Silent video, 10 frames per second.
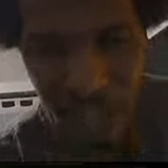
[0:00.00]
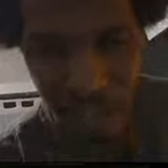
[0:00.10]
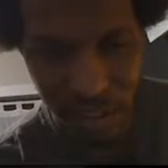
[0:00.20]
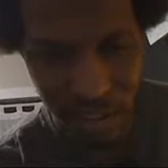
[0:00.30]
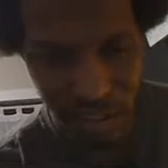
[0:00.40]

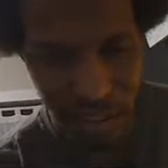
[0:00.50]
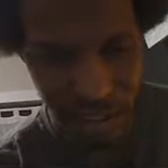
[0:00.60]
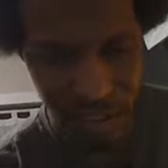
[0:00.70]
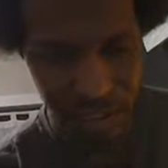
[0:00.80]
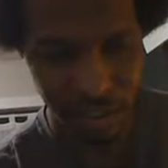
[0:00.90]
an arcade
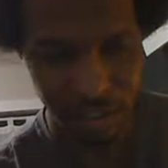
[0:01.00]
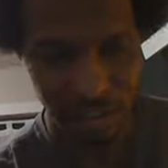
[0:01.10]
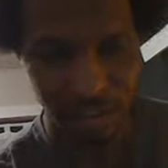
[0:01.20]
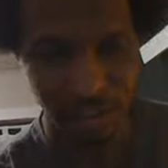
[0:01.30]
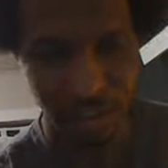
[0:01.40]
Mars
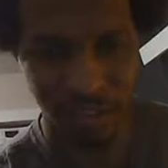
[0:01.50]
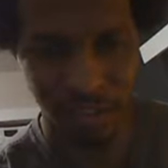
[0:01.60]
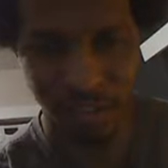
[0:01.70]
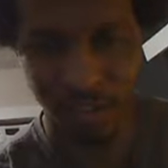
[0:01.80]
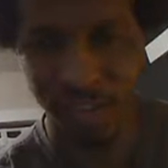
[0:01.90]

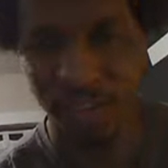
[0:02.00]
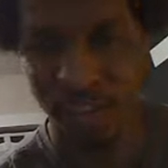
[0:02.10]
specifically.